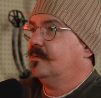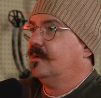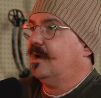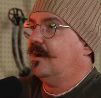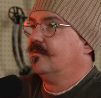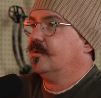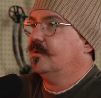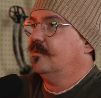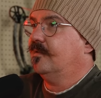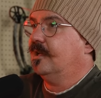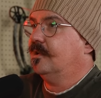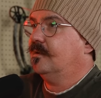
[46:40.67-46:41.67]
after an
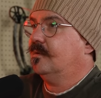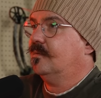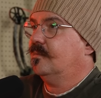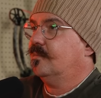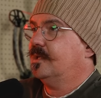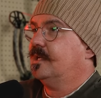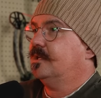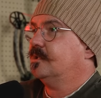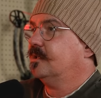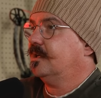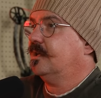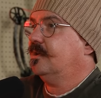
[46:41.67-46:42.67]
event
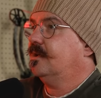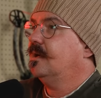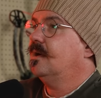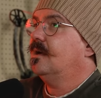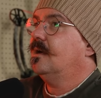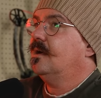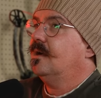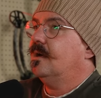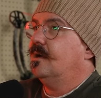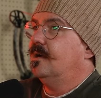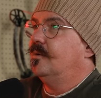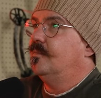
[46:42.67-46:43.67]
potentially. Mm-hmm.
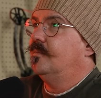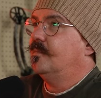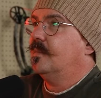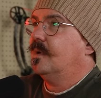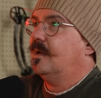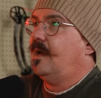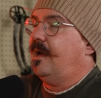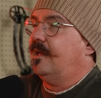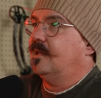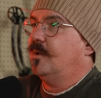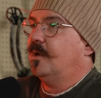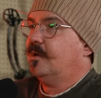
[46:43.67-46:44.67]
Um, and
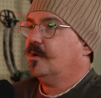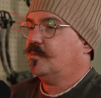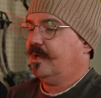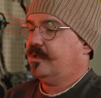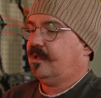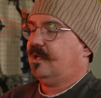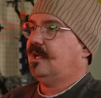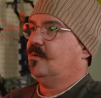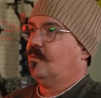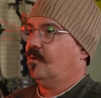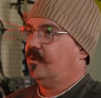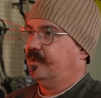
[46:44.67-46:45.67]
the bunker plays a key
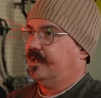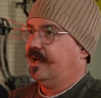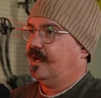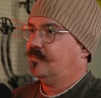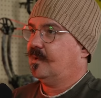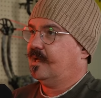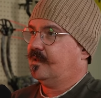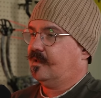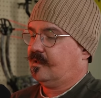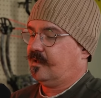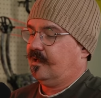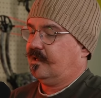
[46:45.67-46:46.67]
role in that because
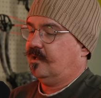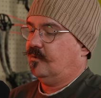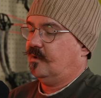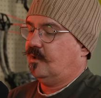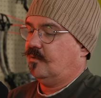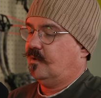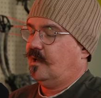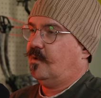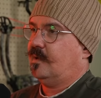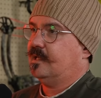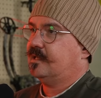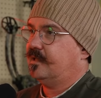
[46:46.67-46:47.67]
it's like you you go
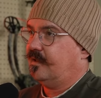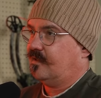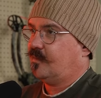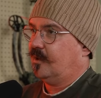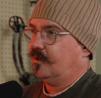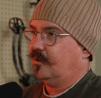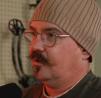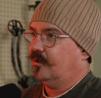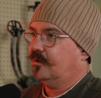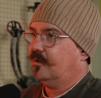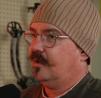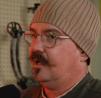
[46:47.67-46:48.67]
into this
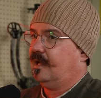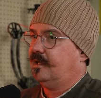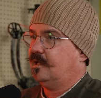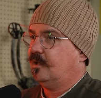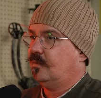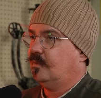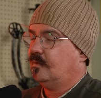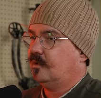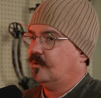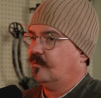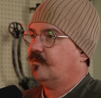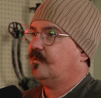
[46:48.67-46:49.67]
bunker and you
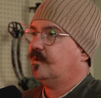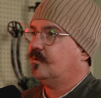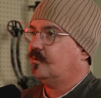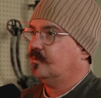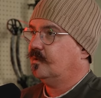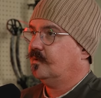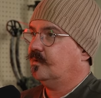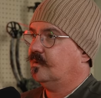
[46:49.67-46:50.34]
you're filled